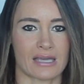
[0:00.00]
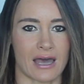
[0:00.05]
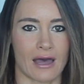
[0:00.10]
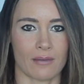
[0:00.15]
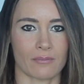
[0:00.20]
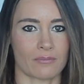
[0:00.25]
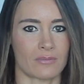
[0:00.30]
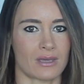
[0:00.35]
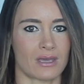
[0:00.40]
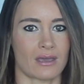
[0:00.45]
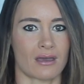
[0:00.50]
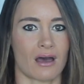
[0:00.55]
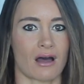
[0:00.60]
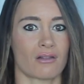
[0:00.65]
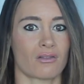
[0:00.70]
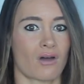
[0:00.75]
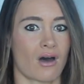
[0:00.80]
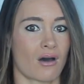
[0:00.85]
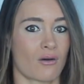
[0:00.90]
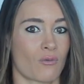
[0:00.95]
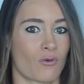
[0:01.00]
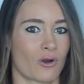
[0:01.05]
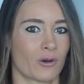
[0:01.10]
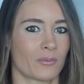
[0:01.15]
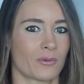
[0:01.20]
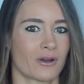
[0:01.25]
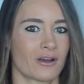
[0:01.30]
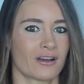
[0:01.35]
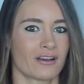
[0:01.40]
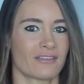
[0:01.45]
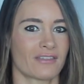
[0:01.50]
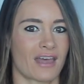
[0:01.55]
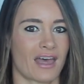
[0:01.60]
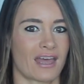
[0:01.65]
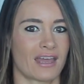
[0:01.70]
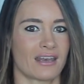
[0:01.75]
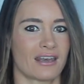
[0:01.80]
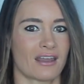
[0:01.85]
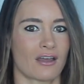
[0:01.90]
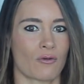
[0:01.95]
kept me a lot warmer
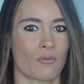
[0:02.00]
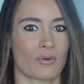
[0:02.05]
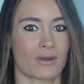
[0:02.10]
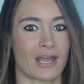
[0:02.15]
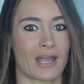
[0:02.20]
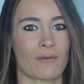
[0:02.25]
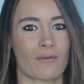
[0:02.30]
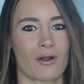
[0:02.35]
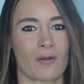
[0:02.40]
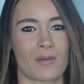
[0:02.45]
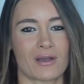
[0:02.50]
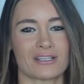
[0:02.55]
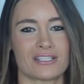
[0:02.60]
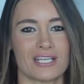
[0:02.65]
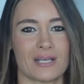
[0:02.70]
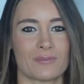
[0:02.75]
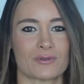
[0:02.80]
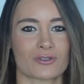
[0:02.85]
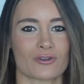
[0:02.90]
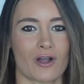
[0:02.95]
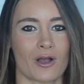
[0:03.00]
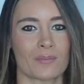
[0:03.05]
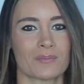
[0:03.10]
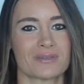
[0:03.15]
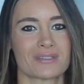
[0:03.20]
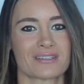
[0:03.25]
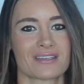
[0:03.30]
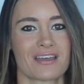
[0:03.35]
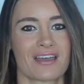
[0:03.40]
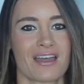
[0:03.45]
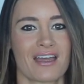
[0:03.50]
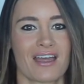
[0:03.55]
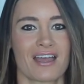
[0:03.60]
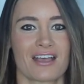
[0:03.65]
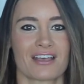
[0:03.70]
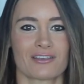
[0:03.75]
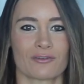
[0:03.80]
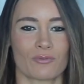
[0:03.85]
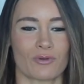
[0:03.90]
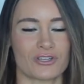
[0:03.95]
than when I wear my cheap scrubs,
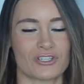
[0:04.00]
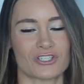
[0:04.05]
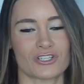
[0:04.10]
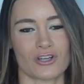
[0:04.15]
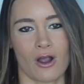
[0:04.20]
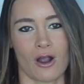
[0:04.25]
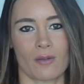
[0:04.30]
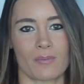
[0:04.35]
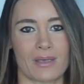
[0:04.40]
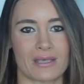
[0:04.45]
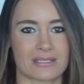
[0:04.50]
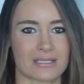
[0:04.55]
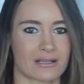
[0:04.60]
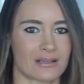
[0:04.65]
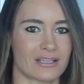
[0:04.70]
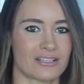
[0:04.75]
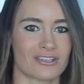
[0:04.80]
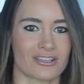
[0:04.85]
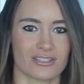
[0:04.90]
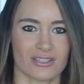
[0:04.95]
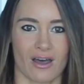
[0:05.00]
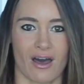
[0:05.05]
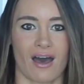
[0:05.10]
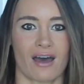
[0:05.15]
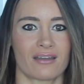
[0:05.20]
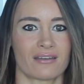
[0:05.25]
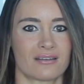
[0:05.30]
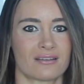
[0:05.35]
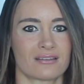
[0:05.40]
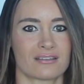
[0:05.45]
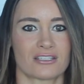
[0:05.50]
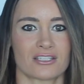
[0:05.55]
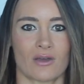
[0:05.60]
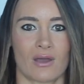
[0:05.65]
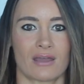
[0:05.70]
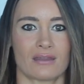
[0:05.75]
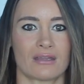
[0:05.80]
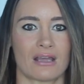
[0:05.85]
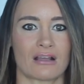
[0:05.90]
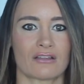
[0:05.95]
which are basically just cotton. So
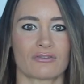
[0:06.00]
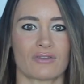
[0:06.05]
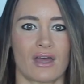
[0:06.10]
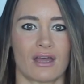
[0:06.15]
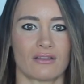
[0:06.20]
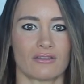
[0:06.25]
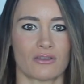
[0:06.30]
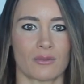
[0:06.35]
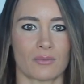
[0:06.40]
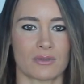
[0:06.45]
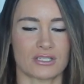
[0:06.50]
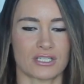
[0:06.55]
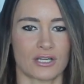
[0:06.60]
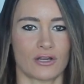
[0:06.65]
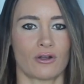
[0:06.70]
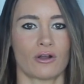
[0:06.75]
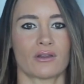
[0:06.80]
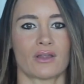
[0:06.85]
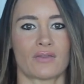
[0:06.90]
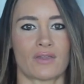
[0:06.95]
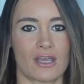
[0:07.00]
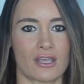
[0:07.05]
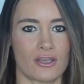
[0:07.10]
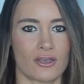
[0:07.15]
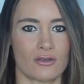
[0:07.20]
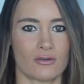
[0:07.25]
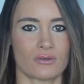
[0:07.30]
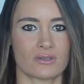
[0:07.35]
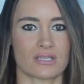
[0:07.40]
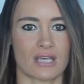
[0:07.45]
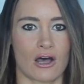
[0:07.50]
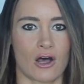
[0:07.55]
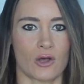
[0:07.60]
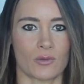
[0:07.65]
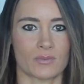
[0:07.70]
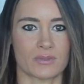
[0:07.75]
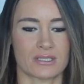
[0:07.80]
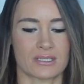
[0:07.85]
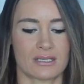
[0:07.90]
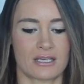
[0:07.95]
I think that the material that they use
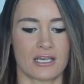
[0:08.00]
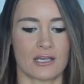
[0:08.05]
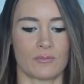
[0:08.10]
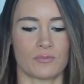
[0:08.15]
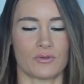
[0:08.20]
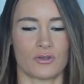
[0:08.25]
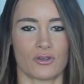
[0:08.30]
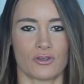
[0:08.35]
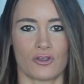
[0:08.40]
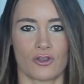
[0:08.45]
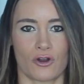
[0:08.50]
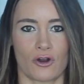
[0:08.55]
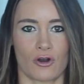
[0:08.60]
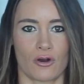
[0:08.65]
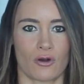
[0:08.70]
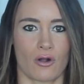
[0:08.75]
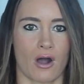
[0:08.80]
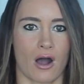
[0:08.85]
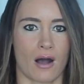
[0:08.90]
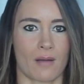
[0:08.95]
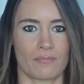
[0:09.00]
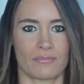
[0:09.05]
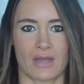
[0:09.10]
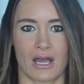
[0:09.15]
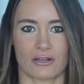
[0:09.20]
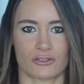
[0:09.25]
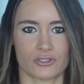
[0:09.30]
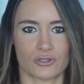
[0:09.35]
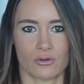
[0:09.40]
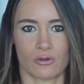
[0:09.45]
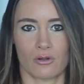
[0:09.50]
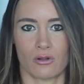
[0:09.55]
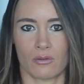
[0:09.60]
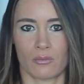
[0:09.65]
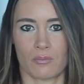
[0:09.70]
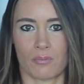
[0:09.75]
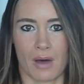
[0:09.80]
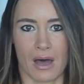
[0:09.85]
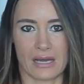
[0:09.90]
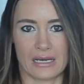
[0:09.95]
helps keep your natural
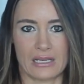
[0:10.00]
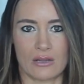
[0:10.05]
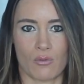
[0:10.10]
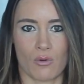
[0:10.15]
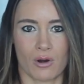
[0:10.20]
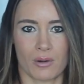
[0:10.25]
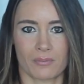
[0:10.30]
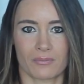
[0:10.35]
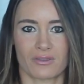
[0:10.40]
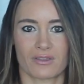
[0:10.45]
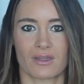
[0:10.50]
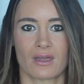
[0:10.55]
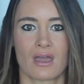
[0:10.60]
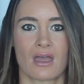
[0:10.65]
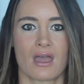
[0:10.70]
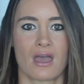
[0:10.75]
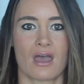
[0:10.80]
body warmth